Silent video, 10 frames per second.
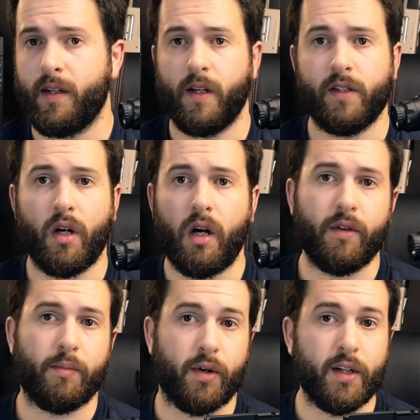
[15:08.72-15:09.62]
it does all
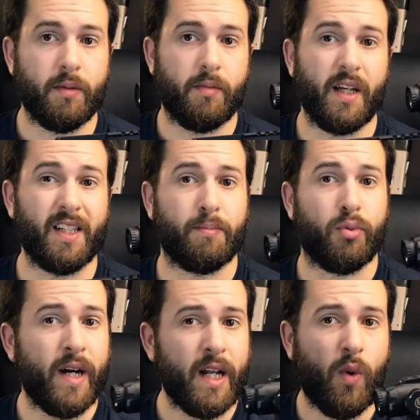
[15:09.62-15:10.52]
the Prism things
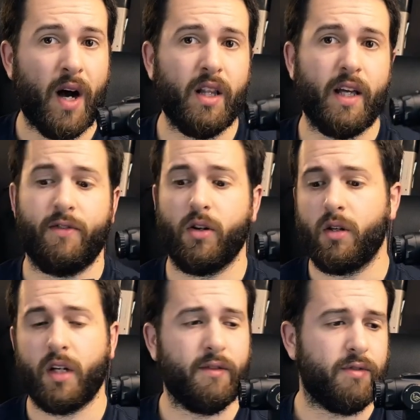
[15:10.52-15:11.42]
pretty well. If you're
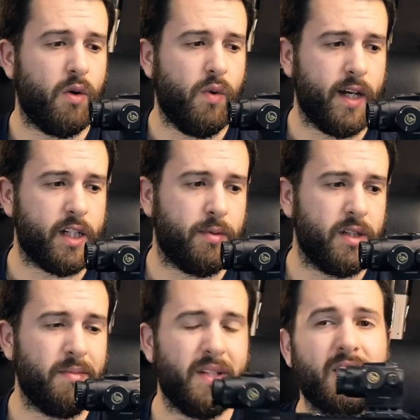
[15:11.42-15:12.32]
looking for a 1X
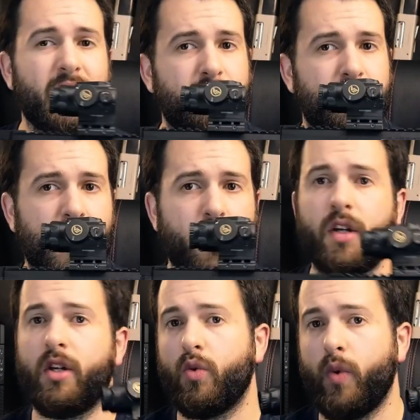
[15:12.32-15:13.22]
Prism, this is a very
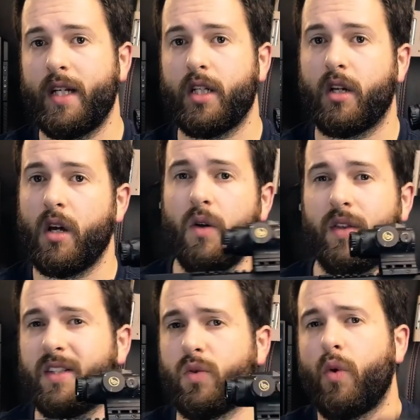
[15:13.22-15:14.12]
good way to go.
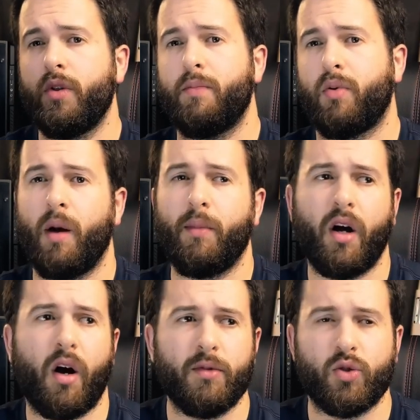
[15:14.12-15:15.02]
This or the
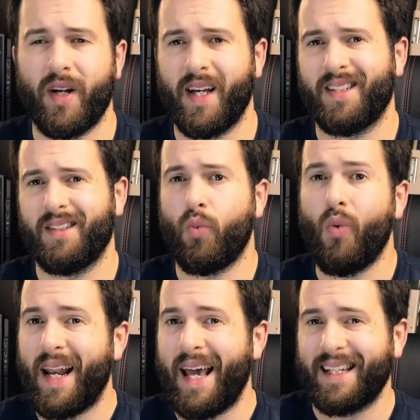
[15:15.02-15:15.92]
primary arms 1S,
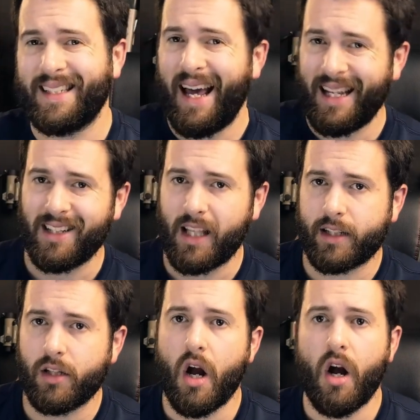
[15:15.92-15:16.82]
1X
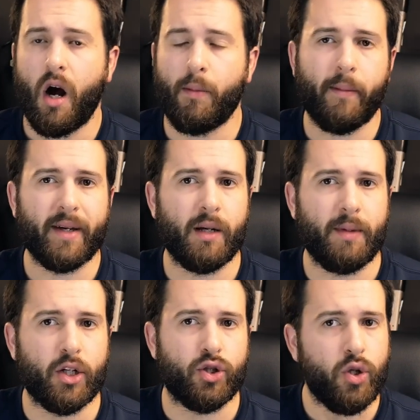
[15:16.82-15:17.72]
SLX are probably going to
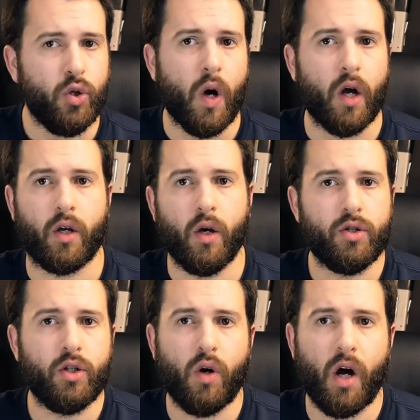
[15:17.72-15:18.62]
be your two
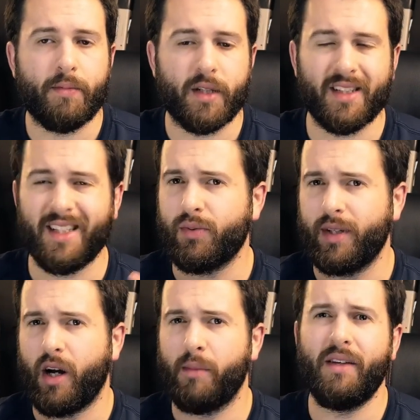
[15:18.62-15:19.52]
go-to options. This
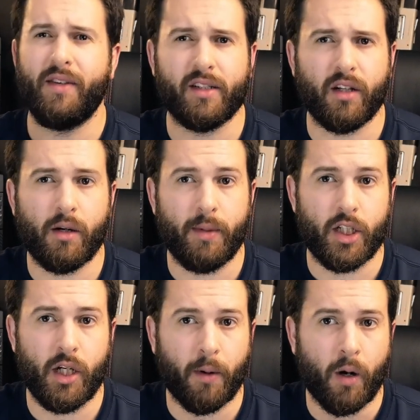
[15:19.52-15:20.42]
one here, I believe, is a little bit
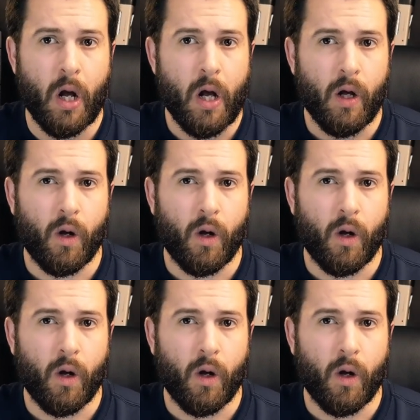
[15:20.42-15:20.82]
cheaper,